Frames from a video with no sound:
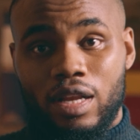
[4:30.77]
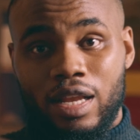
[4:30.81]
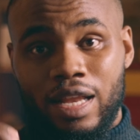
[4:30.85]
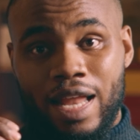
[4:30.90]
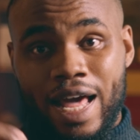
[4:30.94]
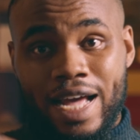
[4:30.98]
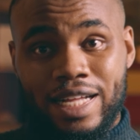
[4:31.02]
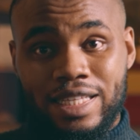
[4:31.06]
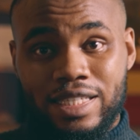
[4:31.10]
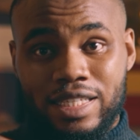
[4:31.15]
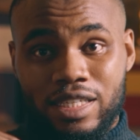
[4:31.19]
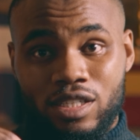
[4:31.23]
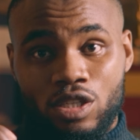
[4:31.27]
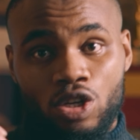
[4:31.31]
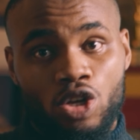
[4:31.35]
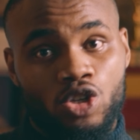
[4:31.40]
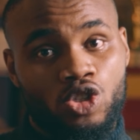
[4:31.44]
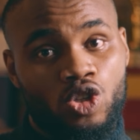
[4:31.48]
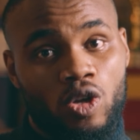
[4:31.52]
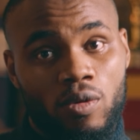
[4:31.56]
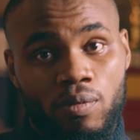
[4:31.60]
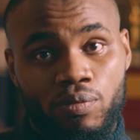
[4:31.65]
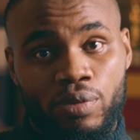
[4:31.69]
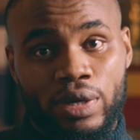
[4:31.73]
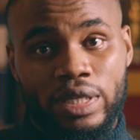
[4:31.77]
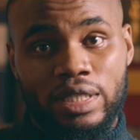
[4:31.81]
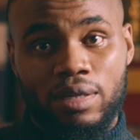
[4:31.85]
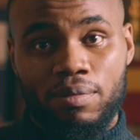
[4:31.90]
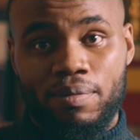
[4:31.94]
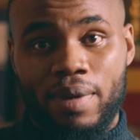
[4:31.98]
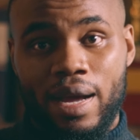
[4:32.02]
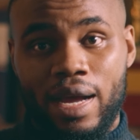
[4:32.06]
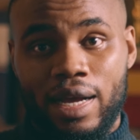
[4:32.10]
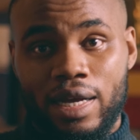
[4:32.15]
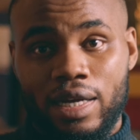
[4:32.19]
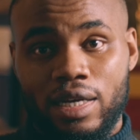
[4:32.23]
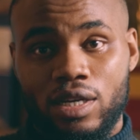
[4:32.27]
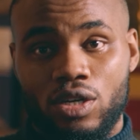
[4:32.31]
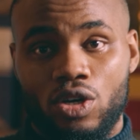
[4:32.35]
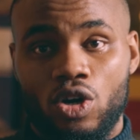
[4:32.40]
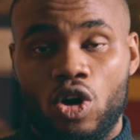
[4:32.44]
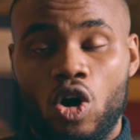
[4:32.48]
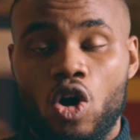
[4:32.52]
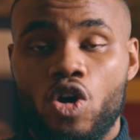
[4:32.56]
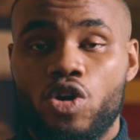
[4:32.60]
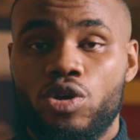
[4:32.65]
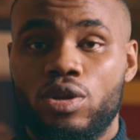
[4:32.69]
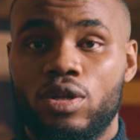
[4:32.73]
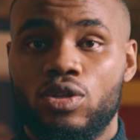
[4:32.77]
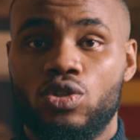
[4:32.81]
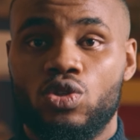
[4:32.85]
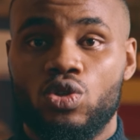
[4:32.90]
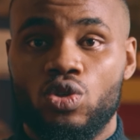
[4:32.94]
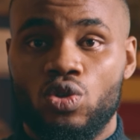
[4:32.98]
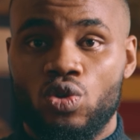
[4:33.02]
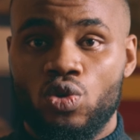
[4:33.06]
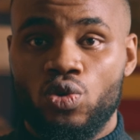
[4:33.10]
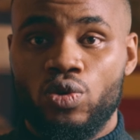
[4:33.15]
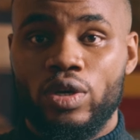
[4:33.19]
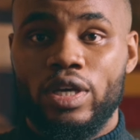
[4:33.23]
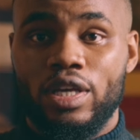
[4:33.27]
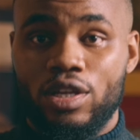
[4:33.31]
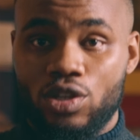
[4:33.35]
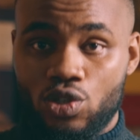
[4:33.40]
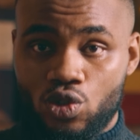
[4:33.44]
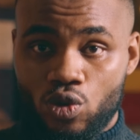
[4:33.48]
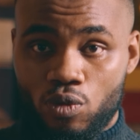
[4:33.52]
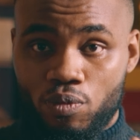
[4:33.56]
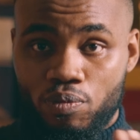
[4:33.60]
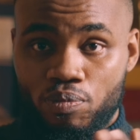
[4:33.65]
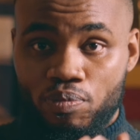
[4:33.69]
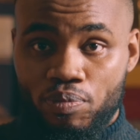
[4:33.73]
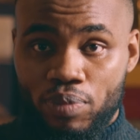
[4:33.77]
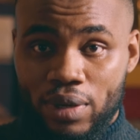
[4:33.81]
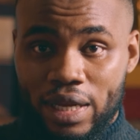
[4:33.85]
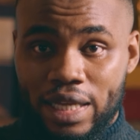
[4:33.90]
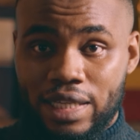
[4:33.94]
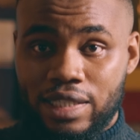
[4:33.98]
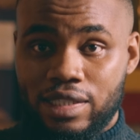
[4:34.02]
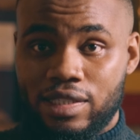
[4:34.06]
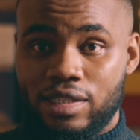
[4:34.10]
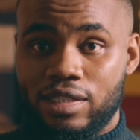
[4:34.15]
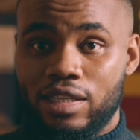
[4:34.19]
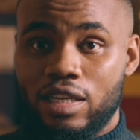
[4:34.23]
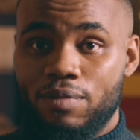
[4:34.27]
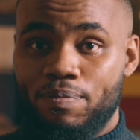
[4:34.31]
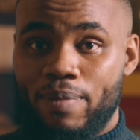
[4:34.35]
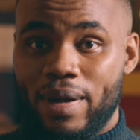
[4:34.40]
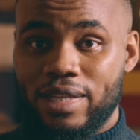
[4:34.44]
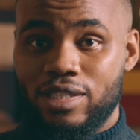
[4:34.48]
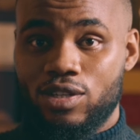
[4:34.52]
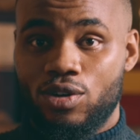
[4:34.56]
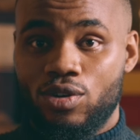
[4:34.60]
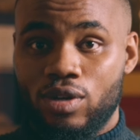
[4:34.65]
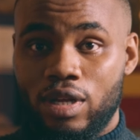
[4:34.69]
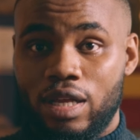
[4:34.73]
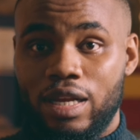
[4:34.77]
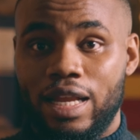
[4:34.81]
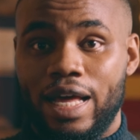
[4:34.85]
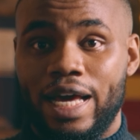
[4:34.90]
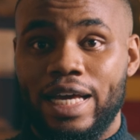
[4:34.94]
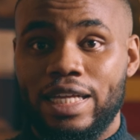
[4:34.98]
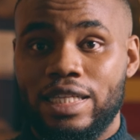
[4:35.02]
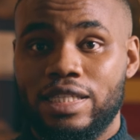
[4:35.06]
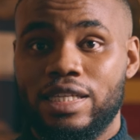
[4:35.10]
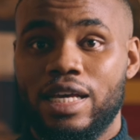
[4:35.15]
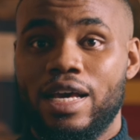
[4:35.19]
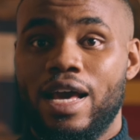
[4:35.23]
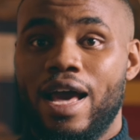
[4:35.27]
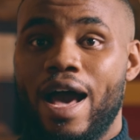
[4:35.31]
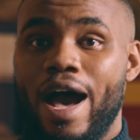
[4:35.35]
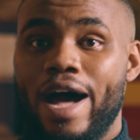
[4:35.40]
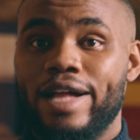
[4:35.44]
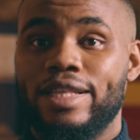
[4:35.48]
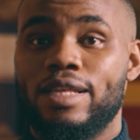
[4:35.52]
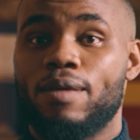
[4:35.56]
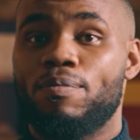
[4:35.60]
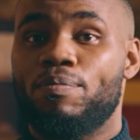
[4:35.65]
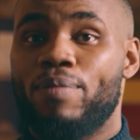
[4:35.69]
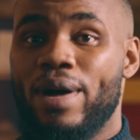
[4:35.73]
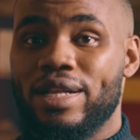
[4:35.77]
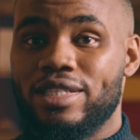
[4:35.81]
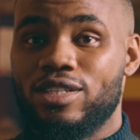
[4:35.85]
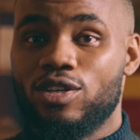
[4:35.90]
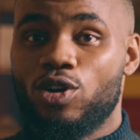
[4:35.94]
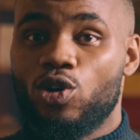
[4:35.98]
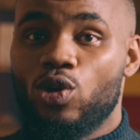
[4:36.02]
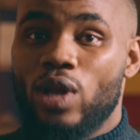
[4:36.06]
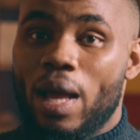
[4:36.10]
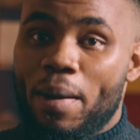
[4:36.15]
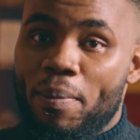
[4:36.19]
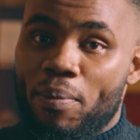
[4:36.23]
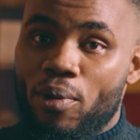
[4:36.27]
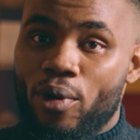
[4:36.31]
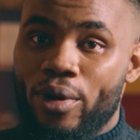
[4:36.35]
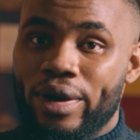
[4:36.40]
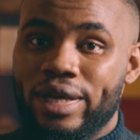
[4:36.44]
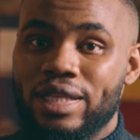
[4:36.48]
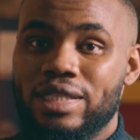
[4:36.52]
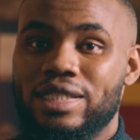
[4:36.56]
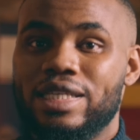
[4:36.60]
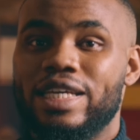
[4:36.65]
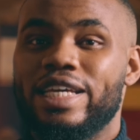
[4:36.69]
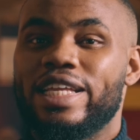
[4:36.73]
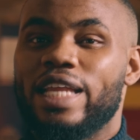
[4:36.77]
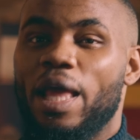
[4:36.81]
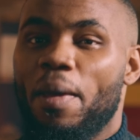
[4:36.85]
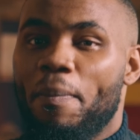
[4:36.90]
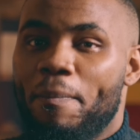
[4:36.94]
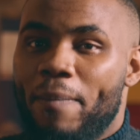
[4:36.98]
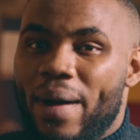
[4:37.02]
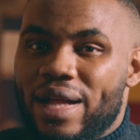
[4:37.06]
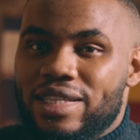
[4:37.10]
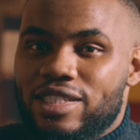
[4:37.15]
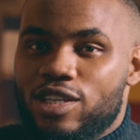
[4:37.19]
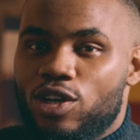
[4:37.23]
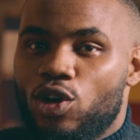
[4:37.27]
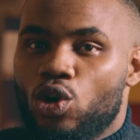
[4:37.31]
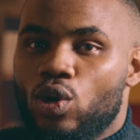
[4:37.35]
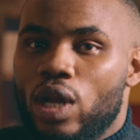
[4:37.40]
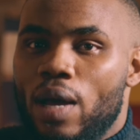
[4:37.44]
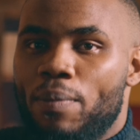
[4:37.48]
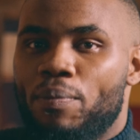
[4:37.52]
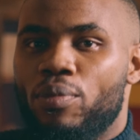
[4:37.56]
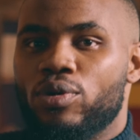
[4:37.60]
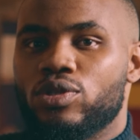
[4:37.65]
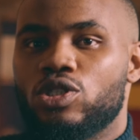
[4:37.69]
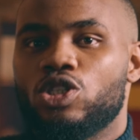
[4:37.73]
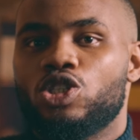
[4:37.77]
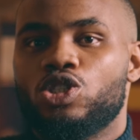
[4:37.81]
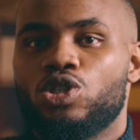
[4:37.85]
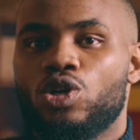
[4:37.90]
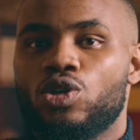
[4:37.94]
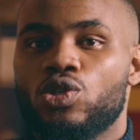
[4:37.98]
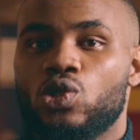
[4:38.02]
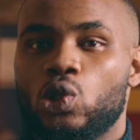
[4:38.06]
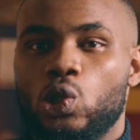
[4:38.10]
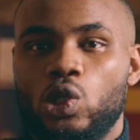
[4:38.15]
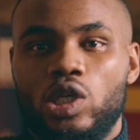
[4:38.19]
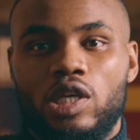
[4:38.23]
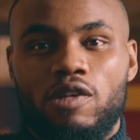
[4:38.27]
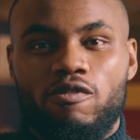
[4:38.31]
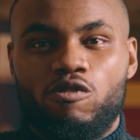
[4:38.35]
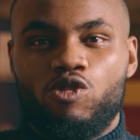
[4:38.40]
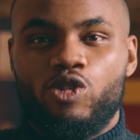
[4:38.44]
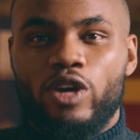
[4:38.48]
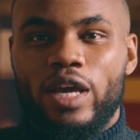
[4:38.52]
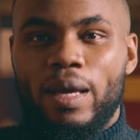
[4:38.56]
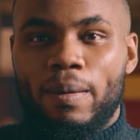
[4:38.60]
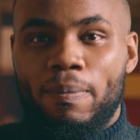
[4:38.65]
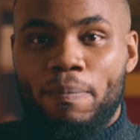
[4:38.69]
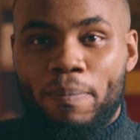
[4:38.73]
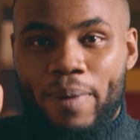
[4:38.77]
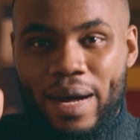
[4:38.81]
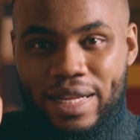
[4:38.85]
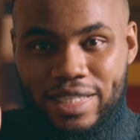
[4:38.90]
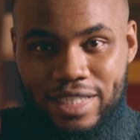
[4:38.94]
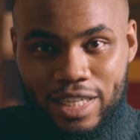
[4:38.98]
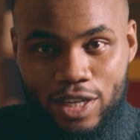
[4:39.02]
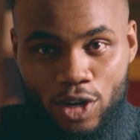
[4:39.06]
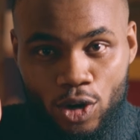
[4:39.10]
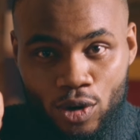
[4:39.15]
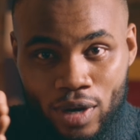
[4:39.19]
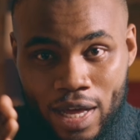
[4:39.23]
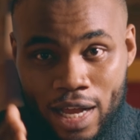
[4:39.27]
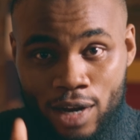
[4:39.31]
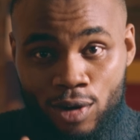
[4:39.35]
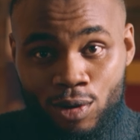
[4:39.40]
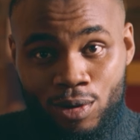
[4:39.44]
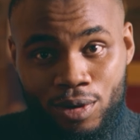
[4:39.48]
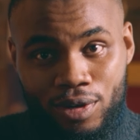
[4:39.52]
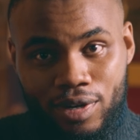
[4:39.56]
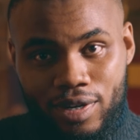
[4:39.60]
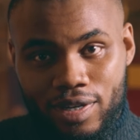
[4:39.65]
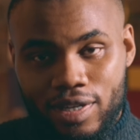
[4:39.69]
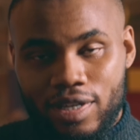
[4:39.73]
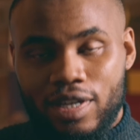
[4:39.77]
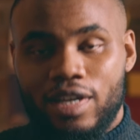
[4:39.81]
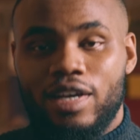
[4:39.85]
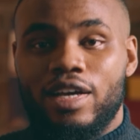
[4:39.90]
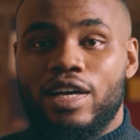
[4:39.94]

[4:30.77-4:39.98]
Lighting does not break the bank. All you need to do is to place the particular light at a particular point in a particular position to give you a particular look.